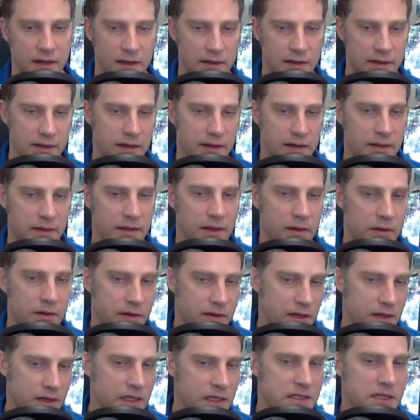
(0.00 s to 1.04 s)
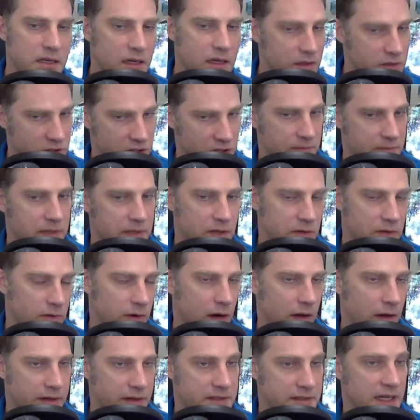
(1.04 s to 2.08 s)
that isn't a GMB
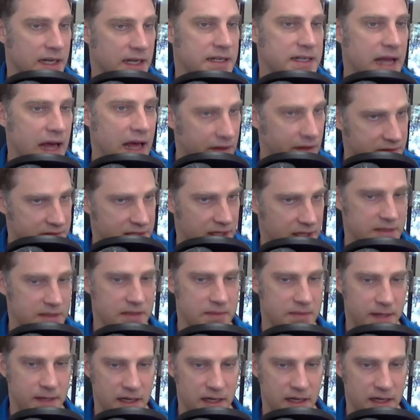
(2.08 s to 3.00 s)
URL. That's like a Dallas, Texas